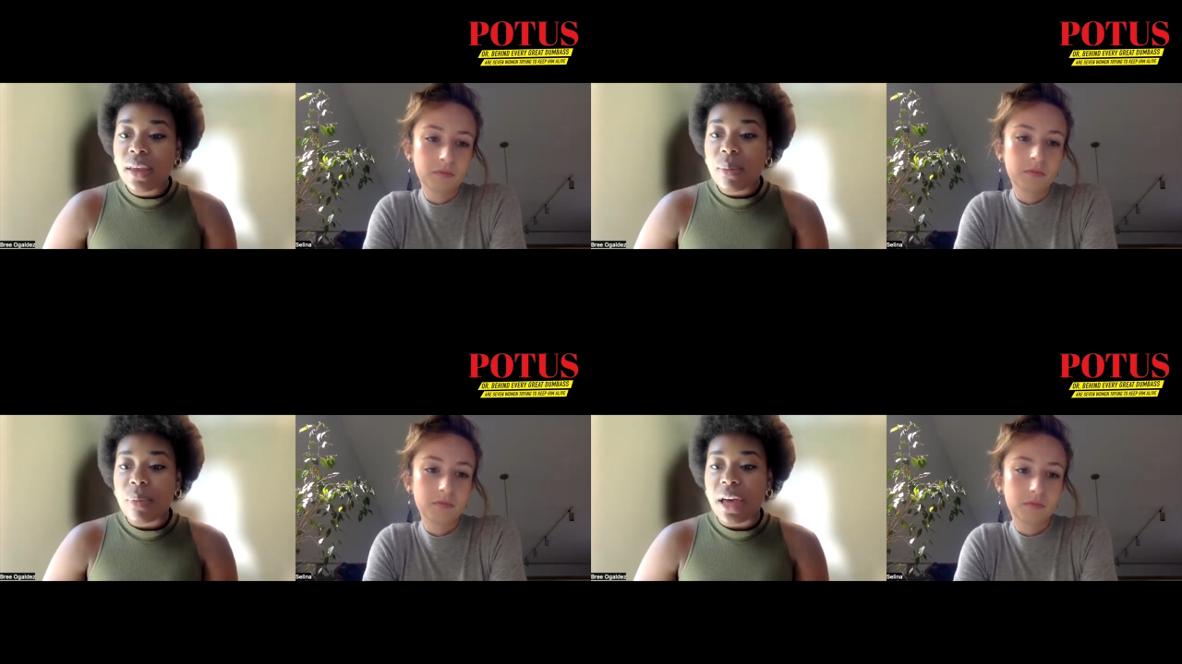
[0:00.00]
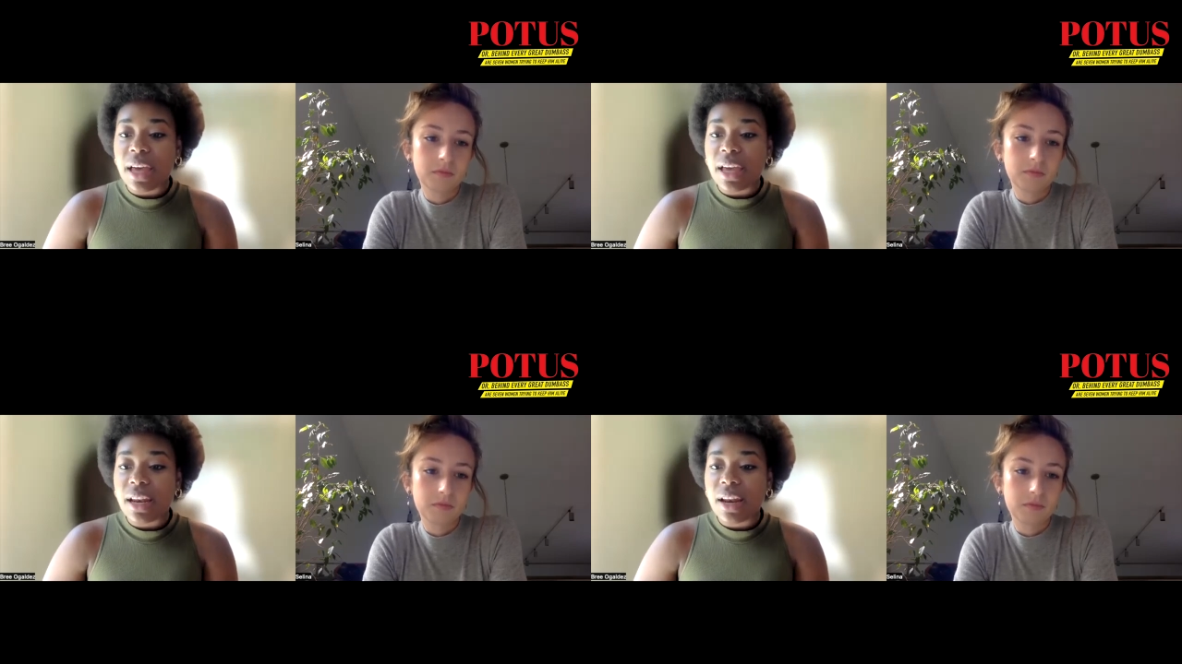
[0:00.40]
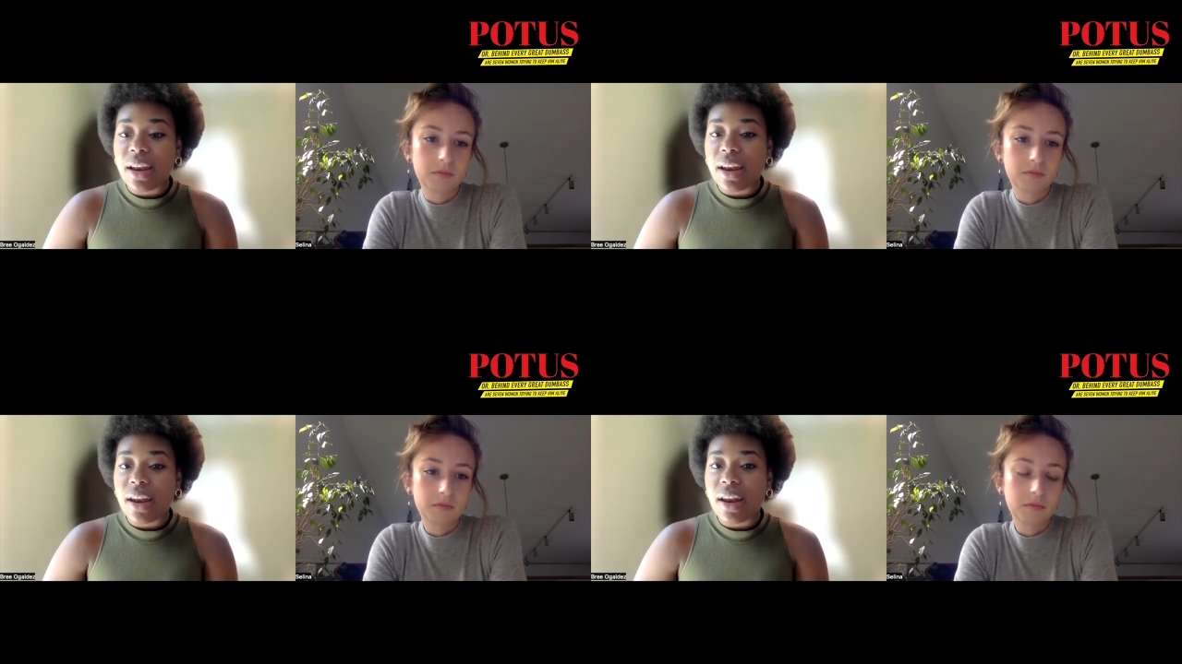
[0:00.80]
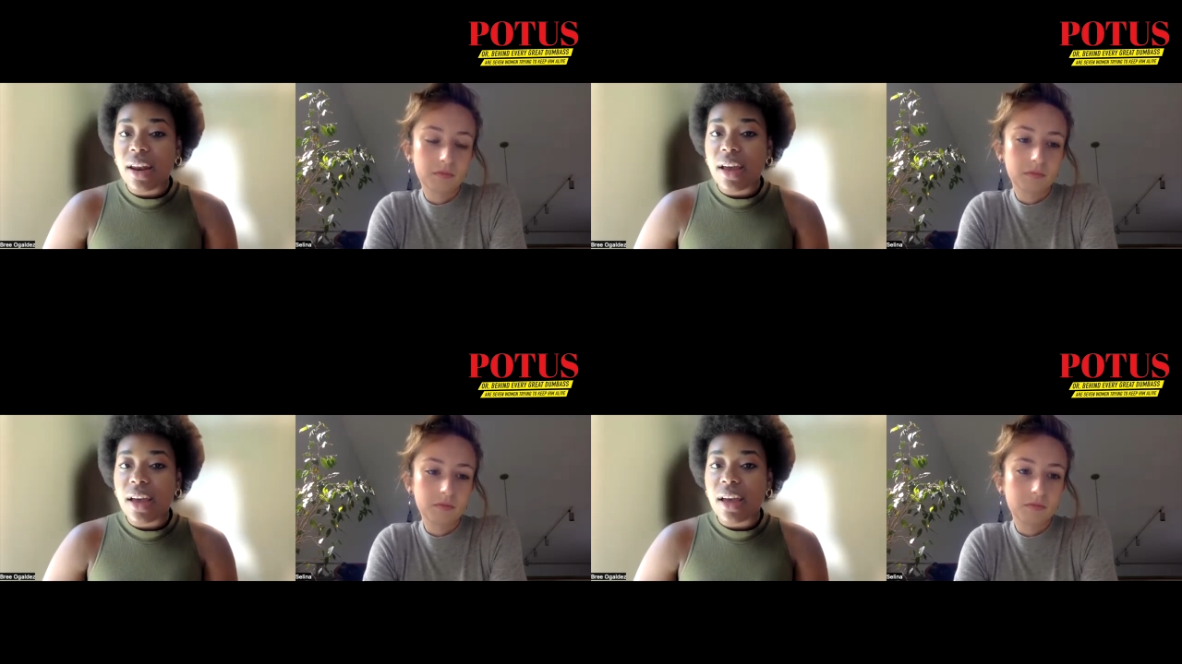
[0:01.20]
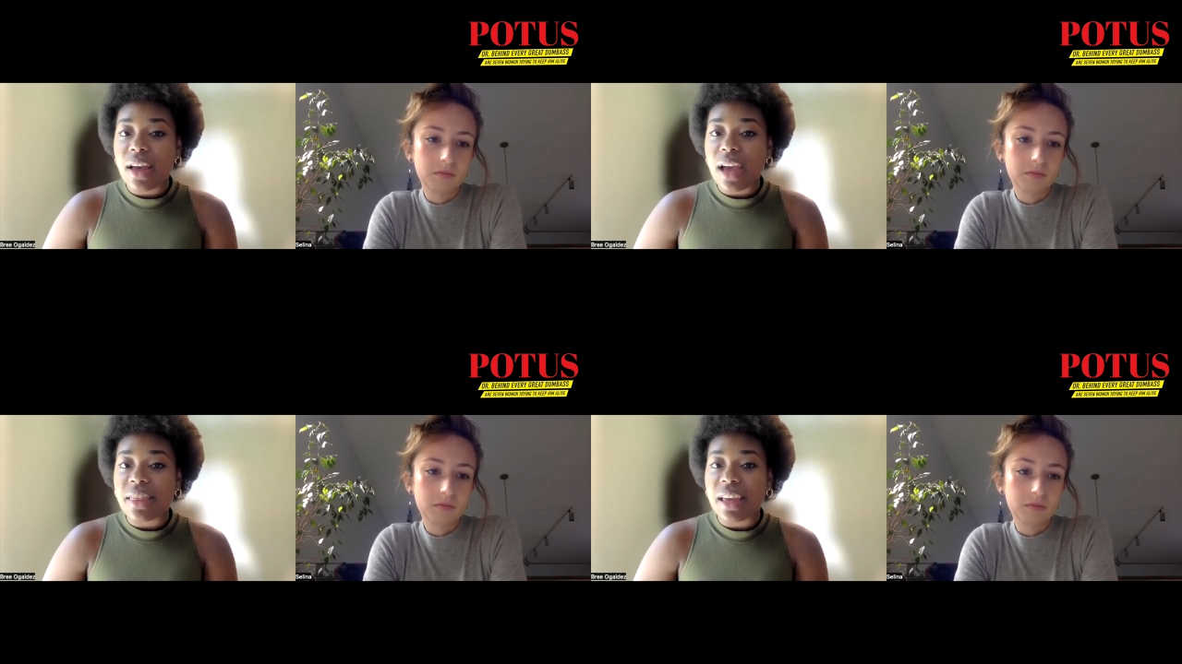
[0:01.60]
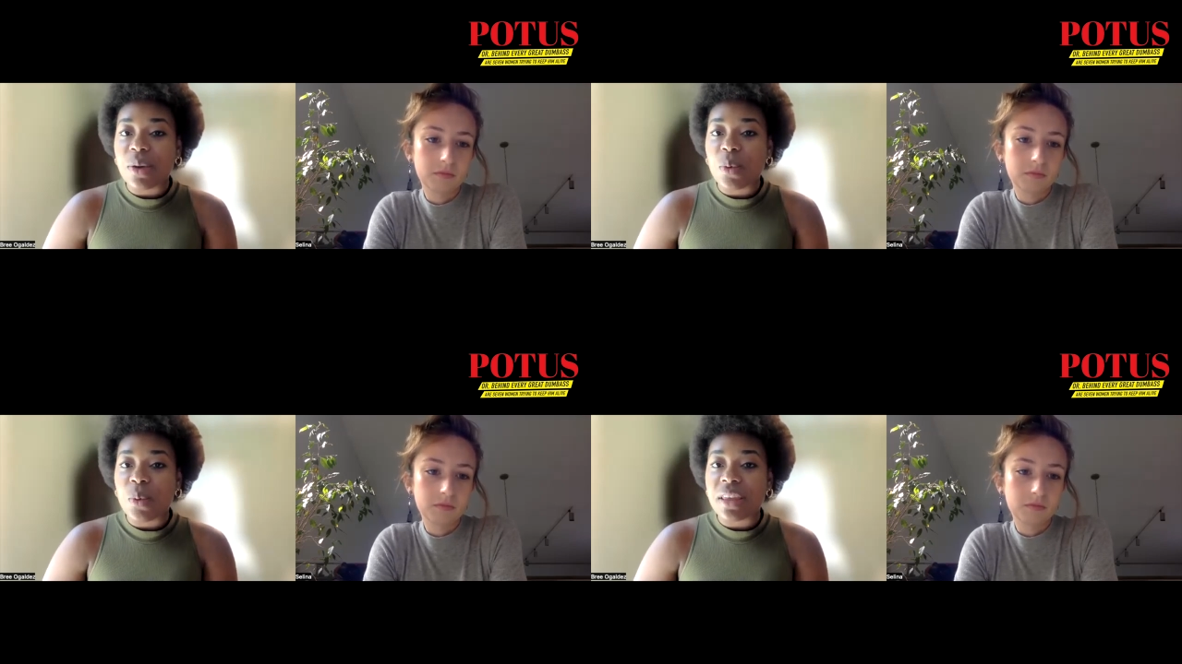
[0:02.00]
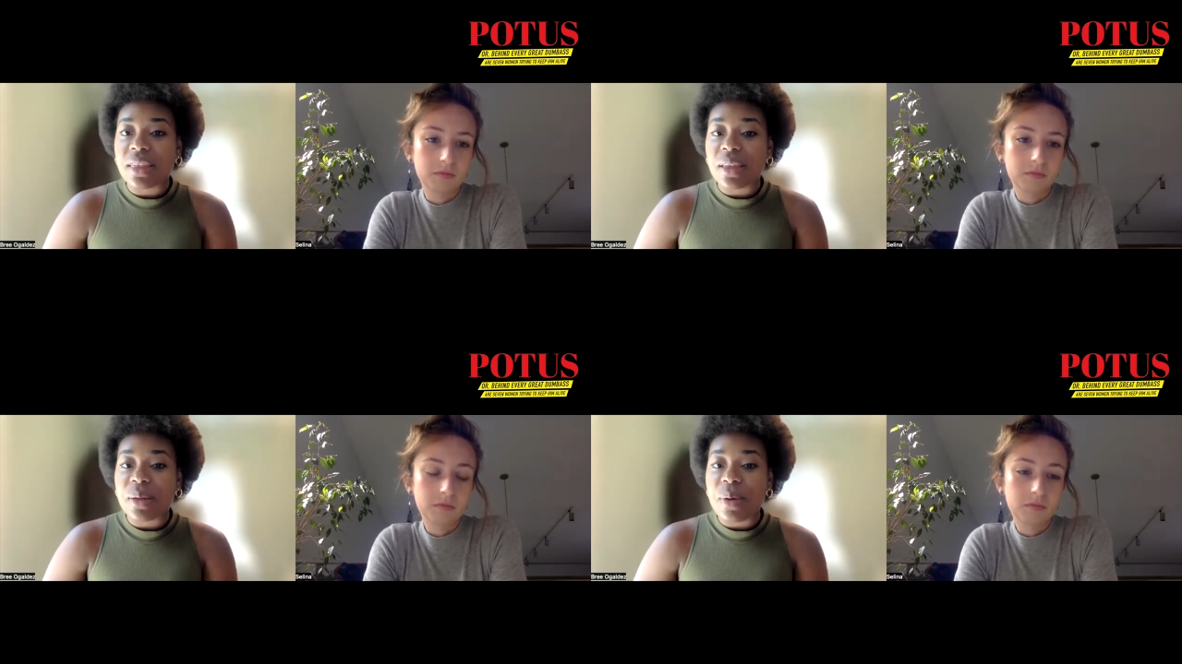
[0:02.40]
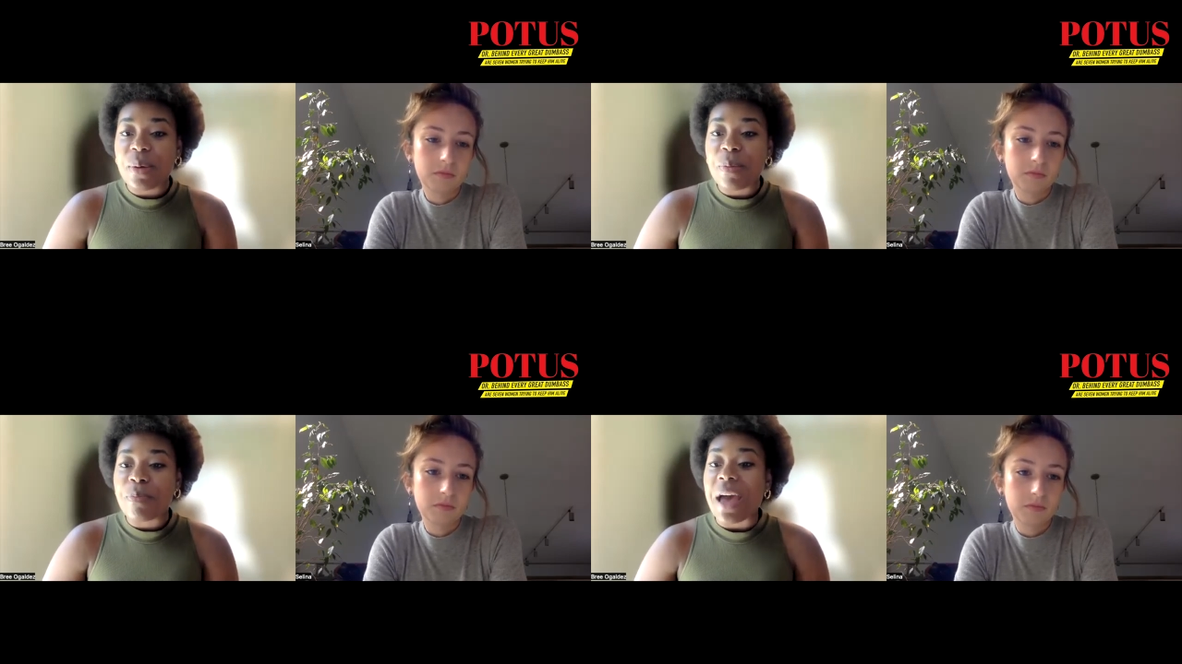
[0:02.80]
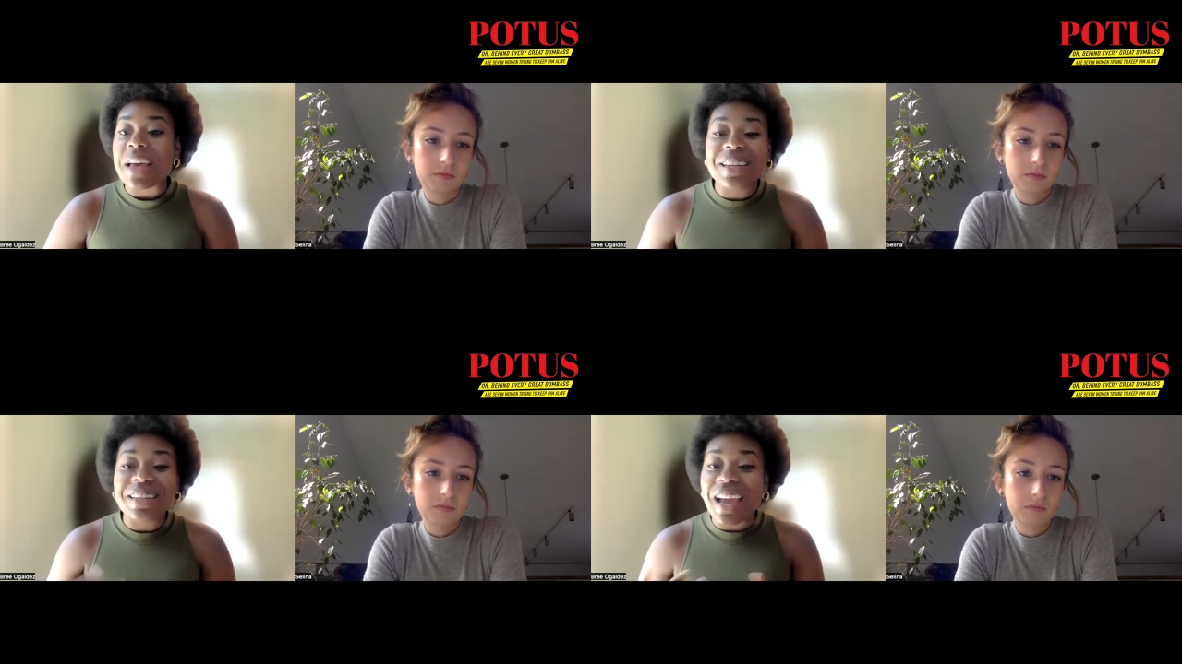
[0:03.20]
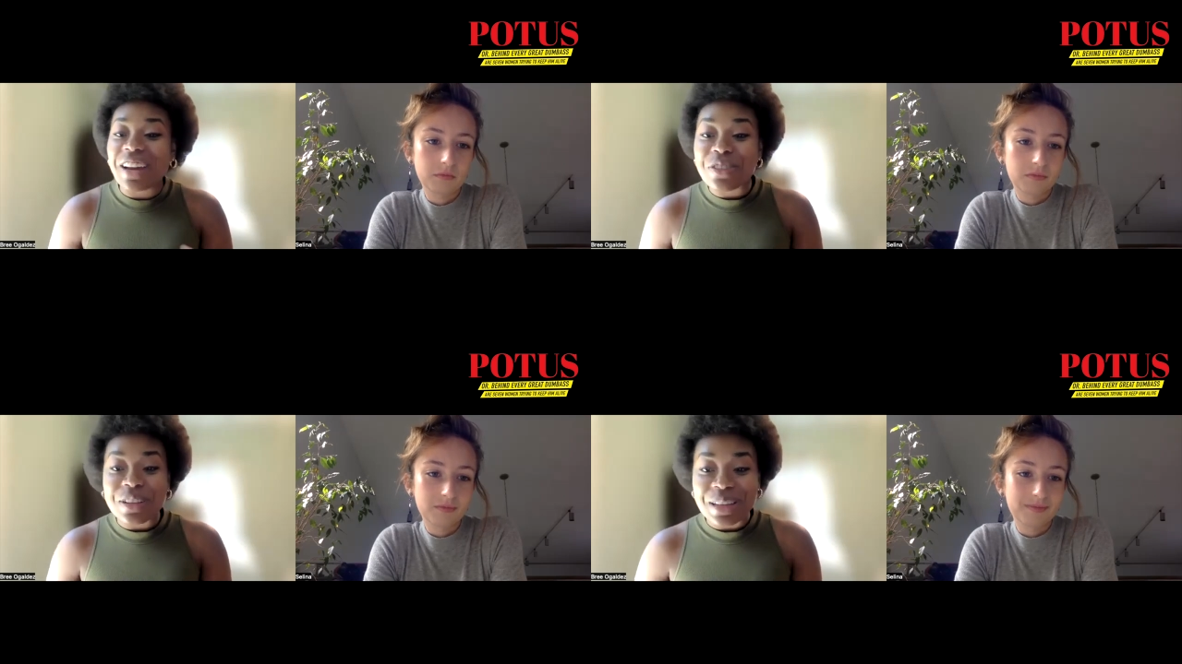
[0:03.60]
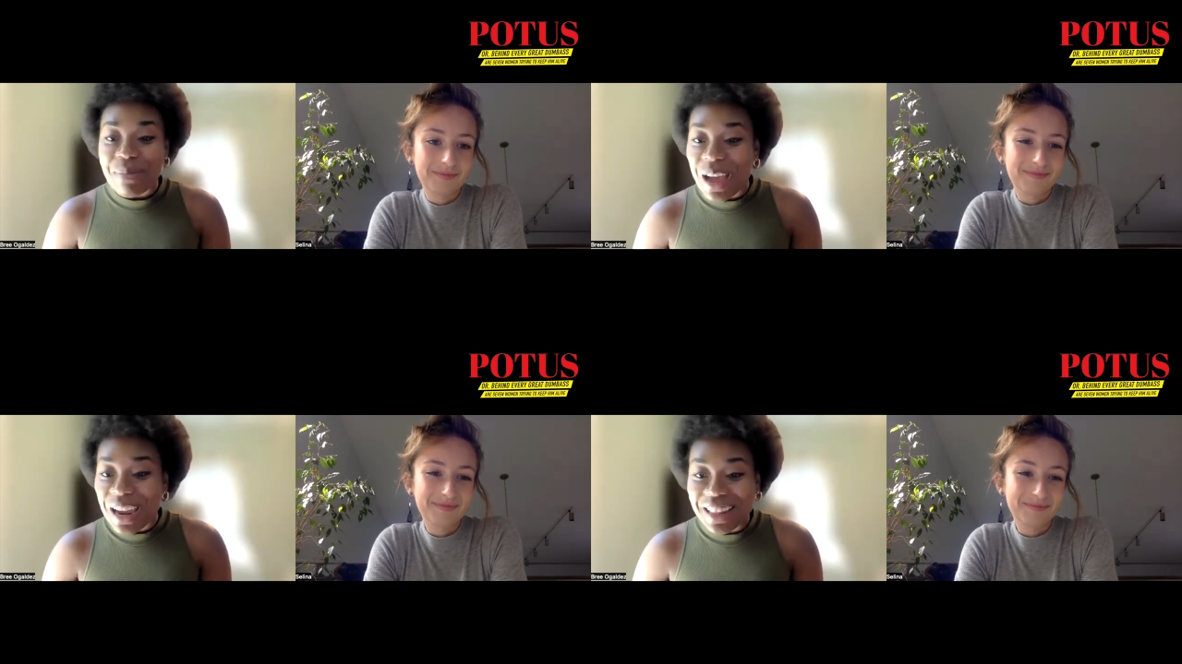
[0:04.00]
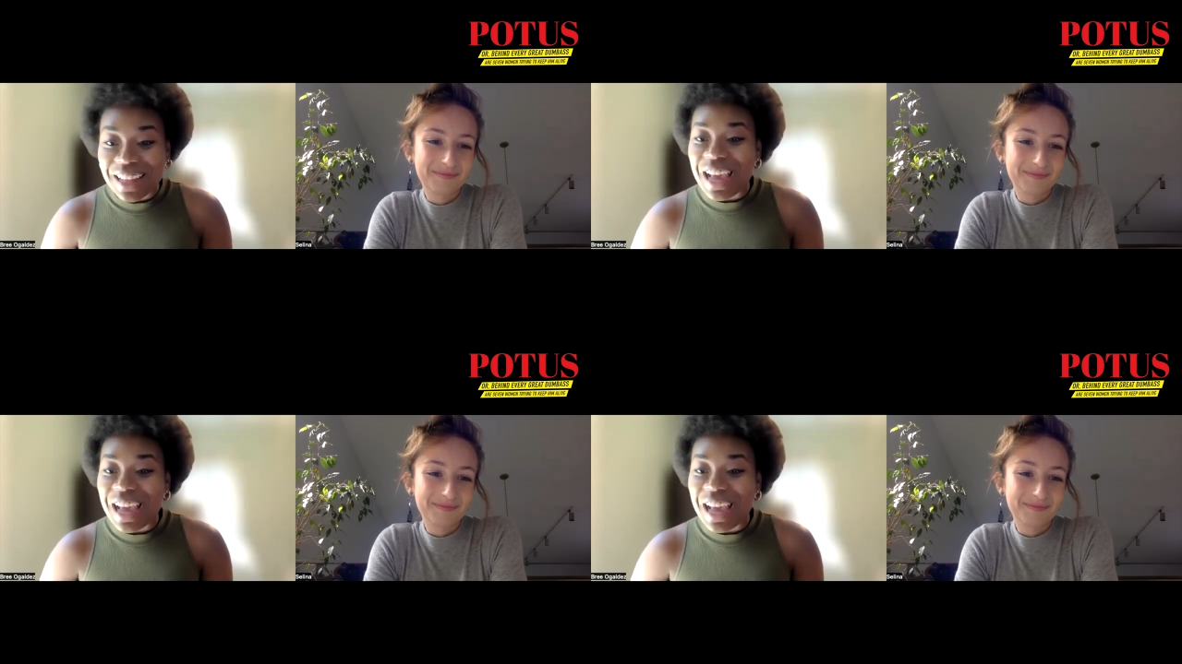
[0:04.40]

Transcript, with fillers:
Speaker 1: But I think with best intentions in mind, that's